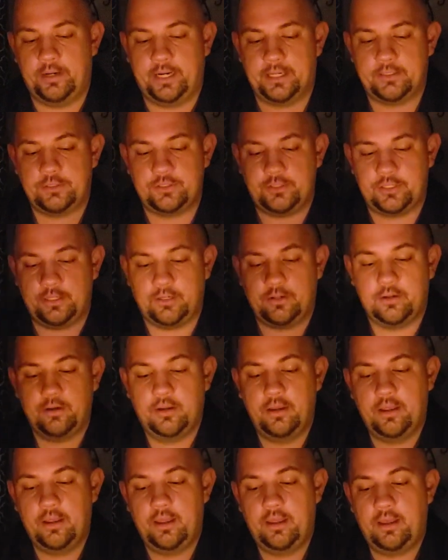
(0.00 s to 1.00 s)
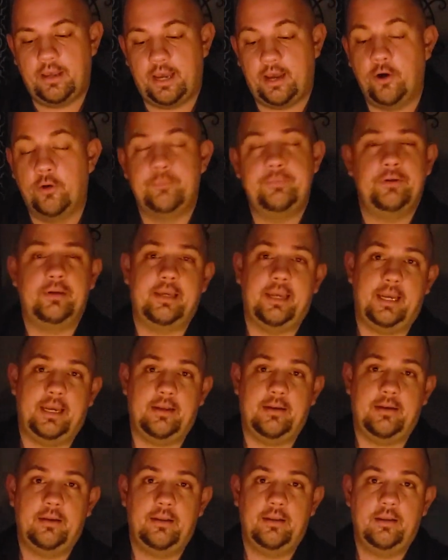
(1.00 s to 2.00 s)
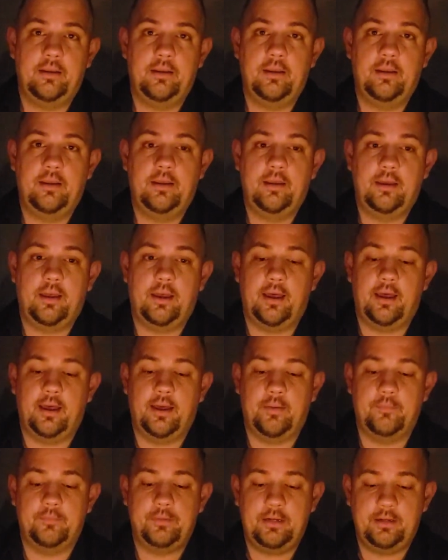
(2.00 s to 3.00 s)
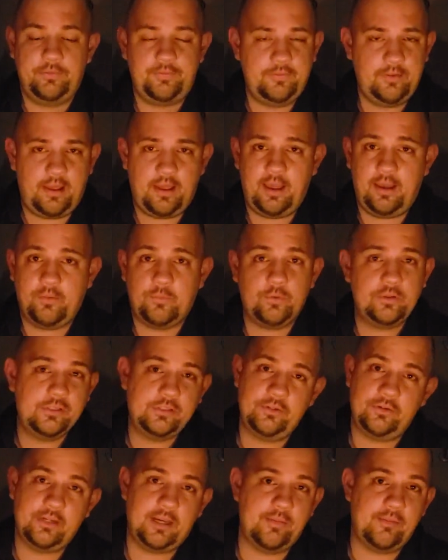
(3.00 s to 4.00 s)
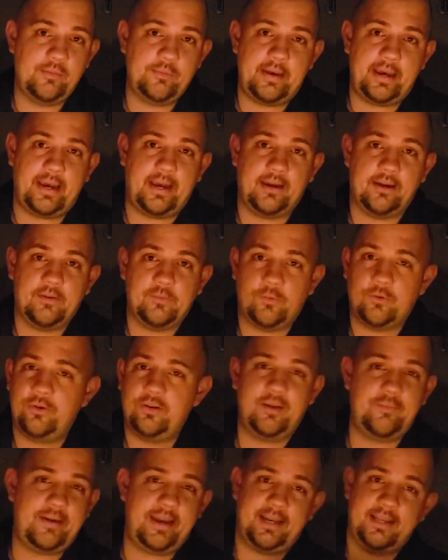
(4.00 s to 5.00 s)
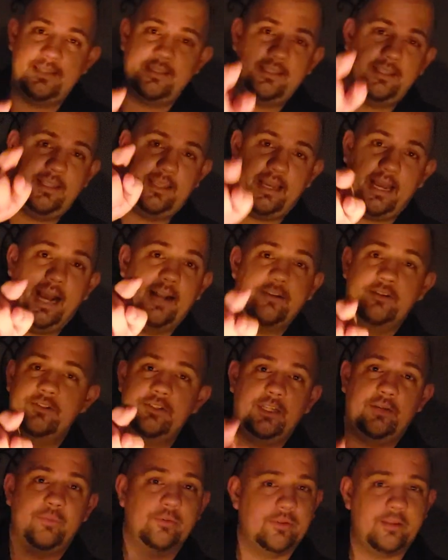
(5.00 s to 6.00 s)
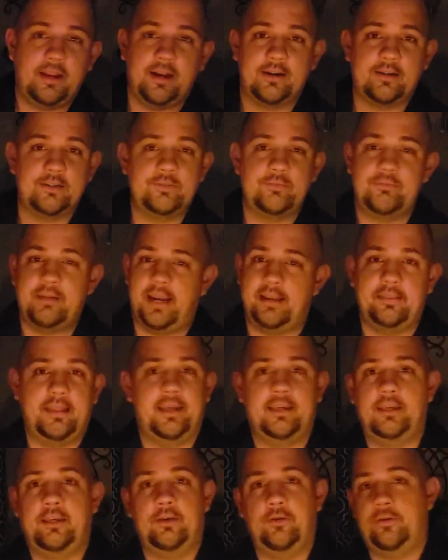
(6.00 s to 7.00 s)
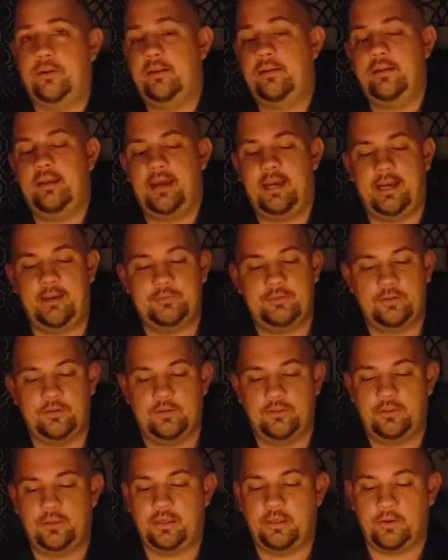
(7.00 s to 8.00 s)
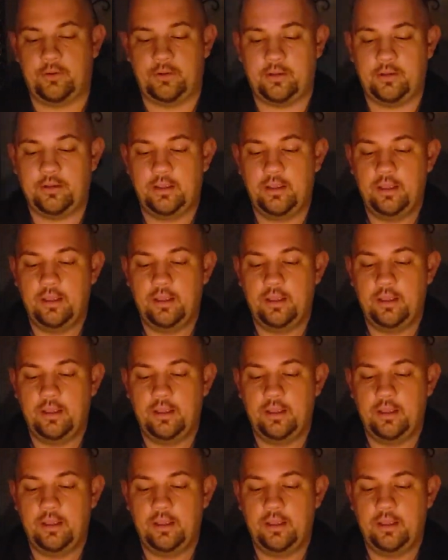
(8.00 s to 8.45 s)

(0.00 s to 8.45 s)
next year. I hope you can. And if not, we're still coming back. We're going to come back and see the actors that were there because, man, they killed it. Absolutely killed it.